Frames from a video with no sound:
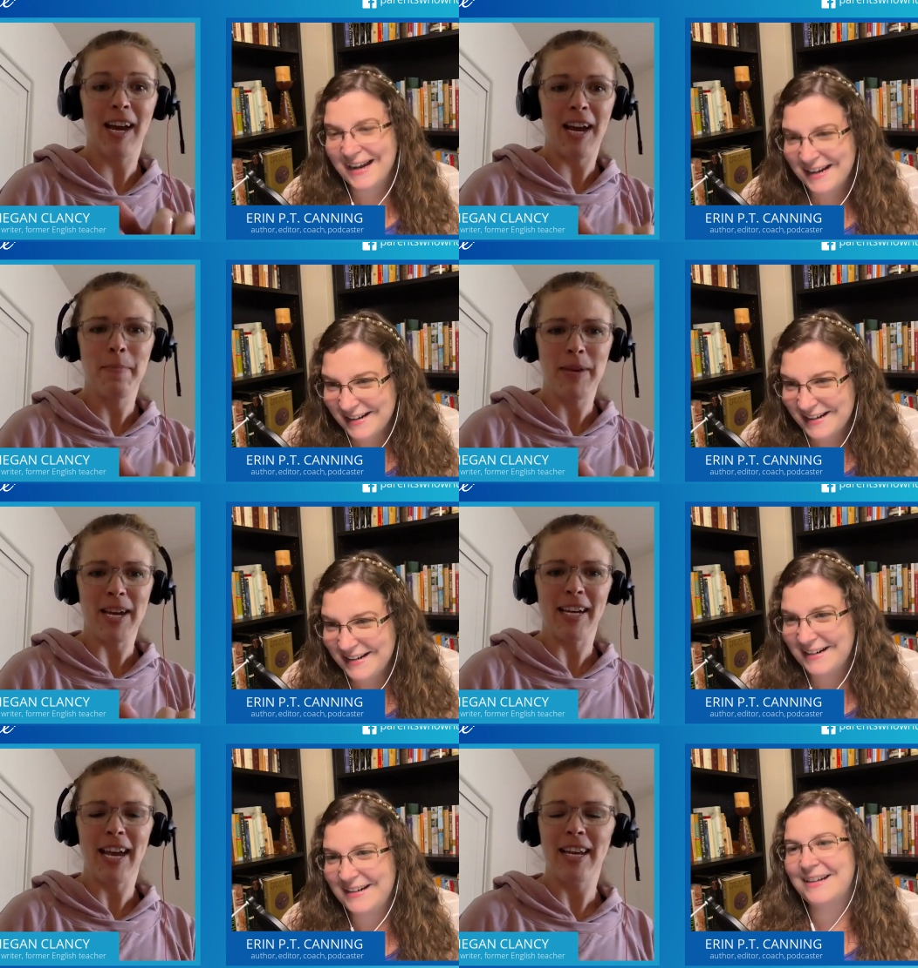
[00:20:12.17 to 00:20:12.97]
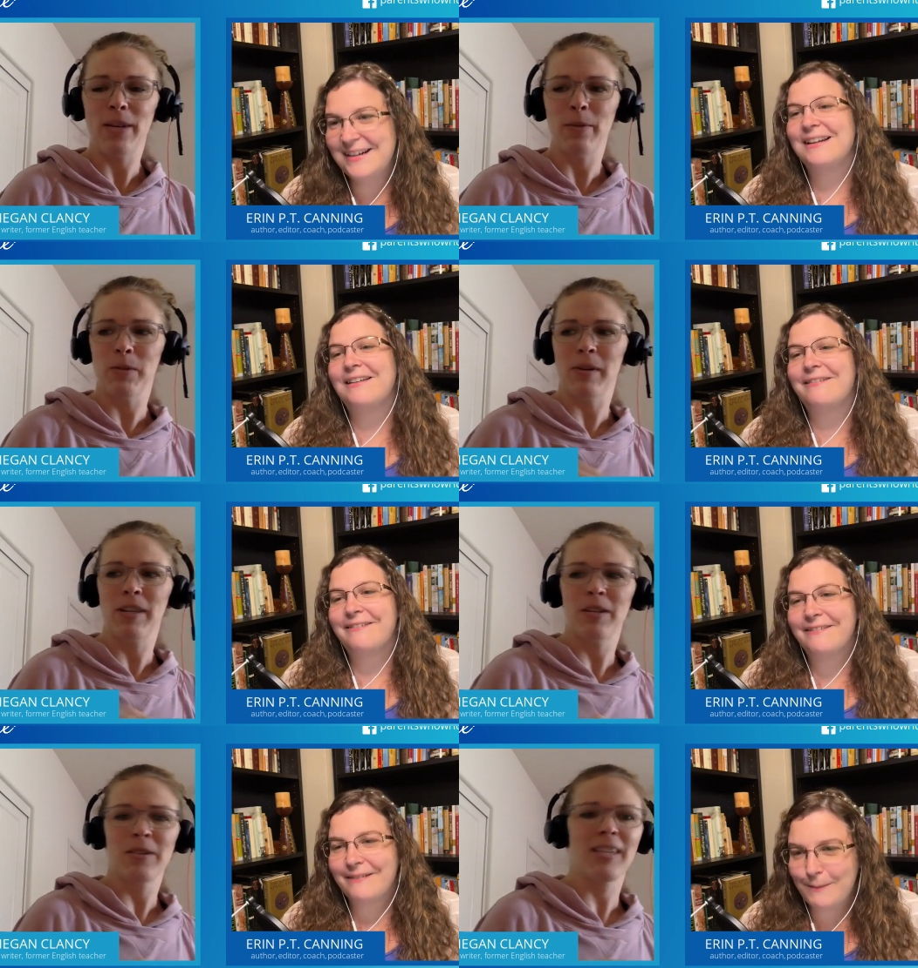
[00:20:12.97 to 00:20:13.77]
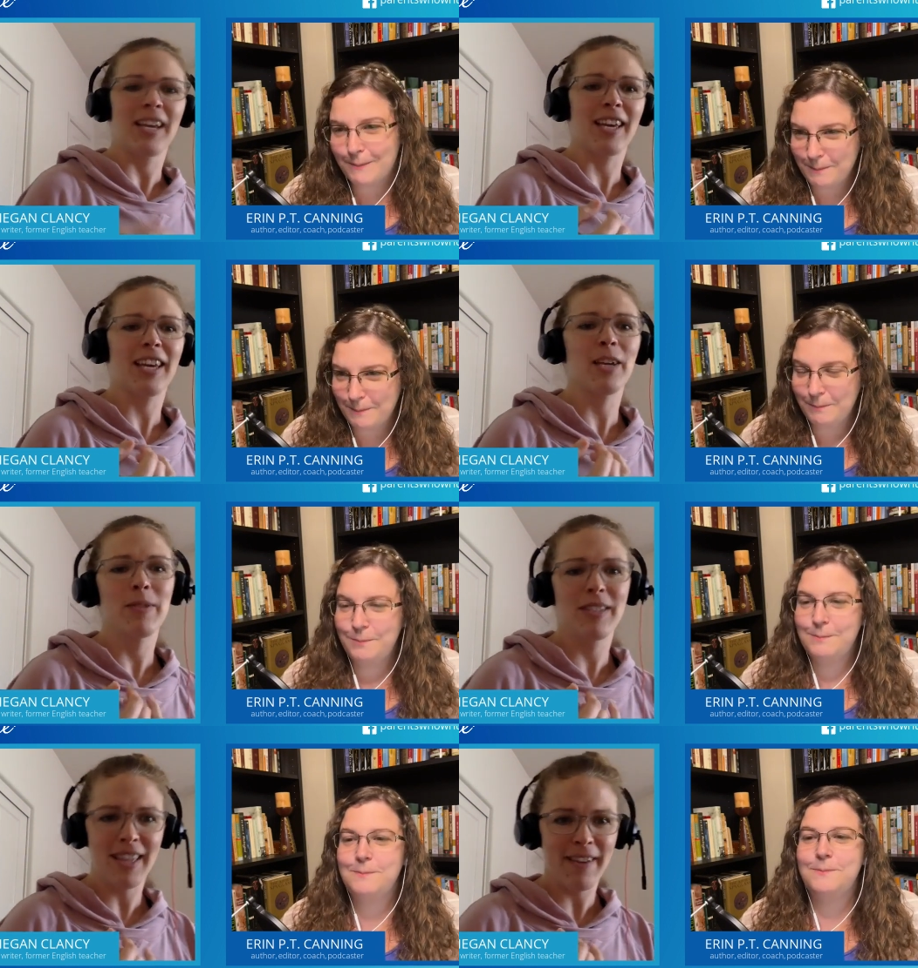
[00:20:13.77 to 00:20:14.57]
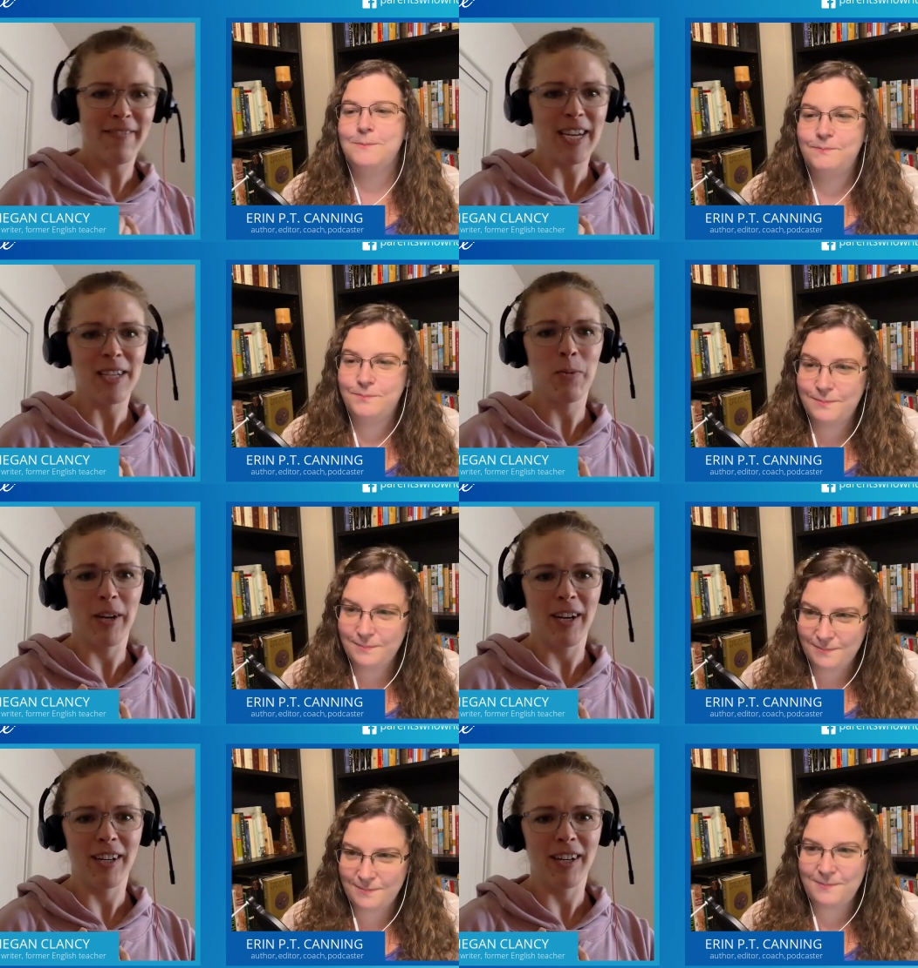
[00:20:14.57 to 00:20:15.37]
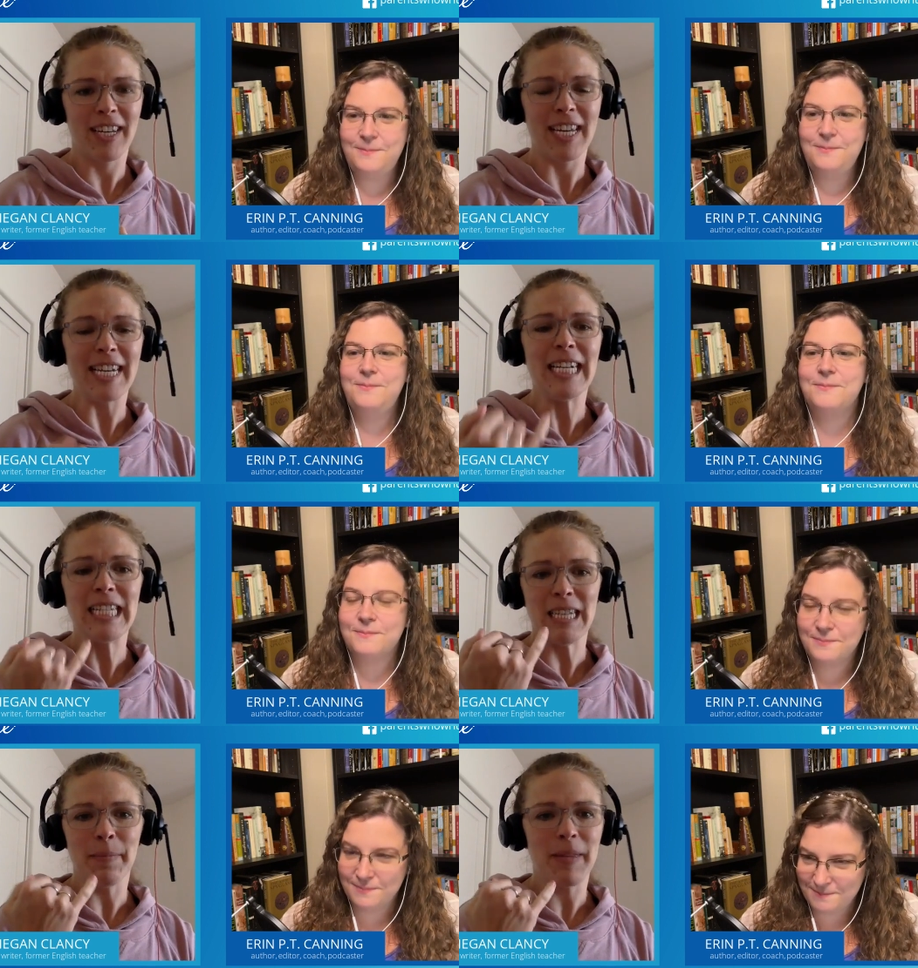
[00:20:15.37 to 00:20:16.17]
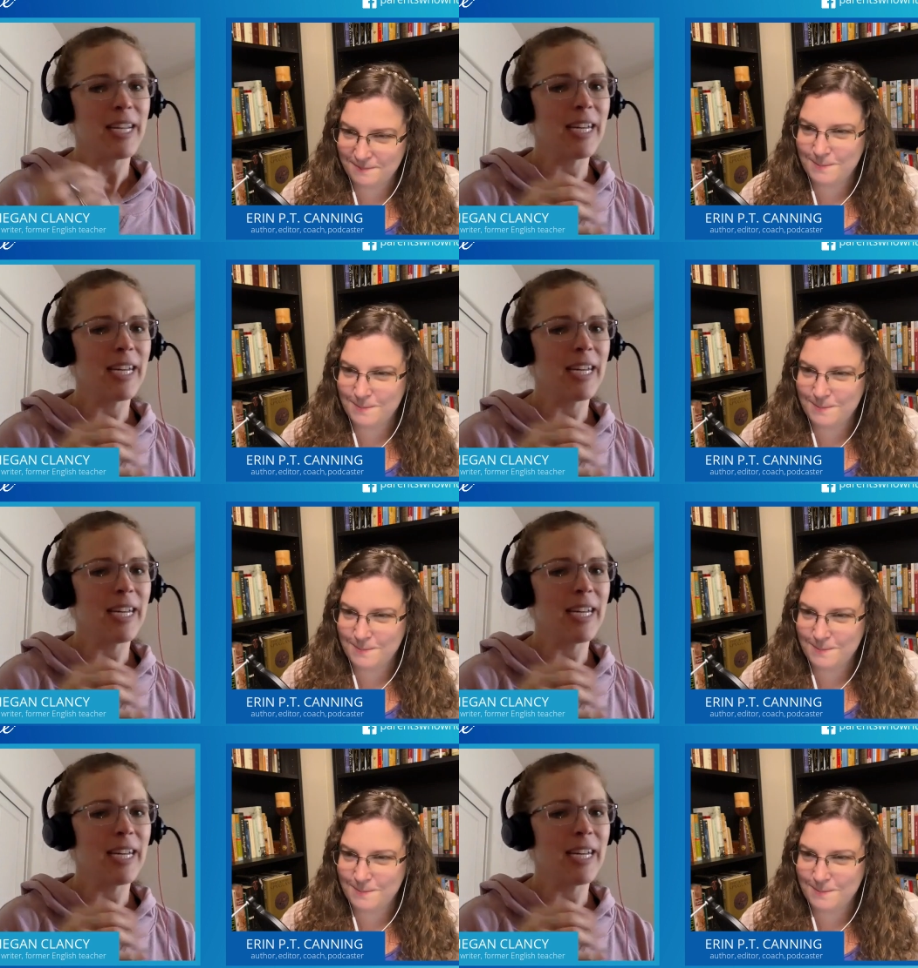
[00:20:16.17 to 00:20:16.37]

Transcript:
Speaker 1: typing, and it was one of those like, he was in that phase where he needed something.